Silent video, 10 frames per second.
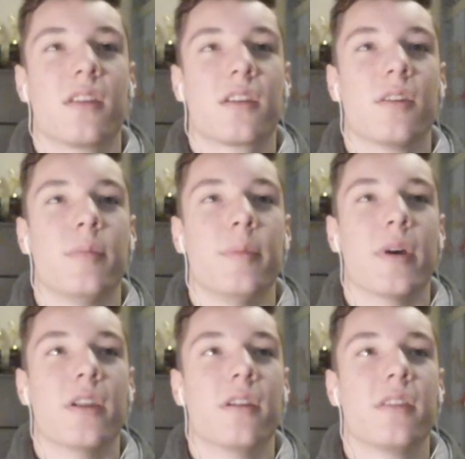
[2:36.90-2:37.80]
Could be
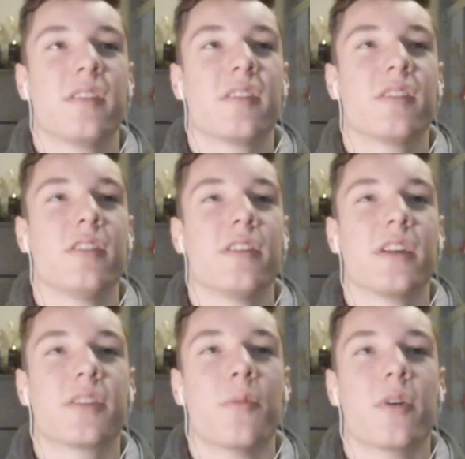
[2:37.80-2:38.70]
better. This is literally
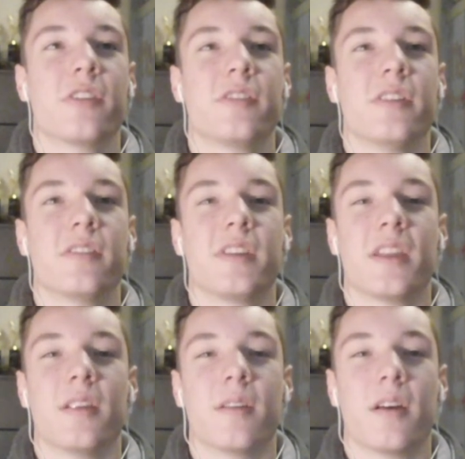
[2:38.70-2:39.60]
like the worst series to
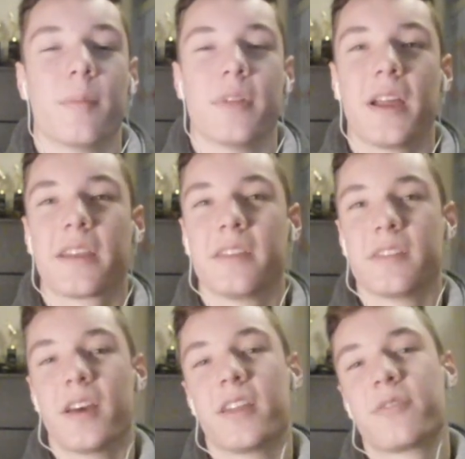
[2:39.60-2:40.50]
get a black
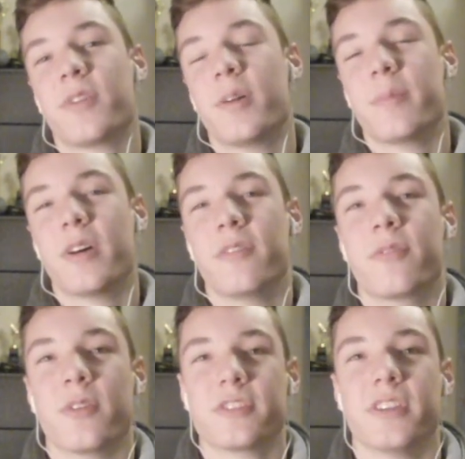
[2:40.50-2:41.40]
exotic from,
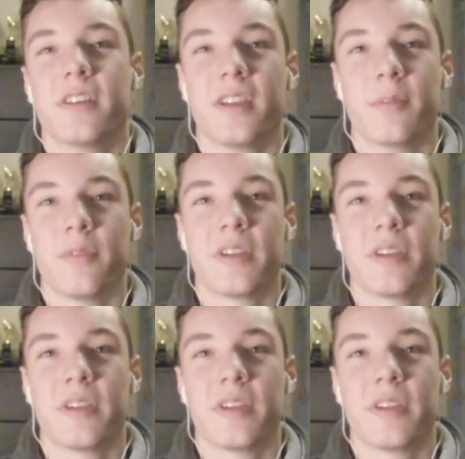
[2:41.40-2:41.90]
unfortunately. And we've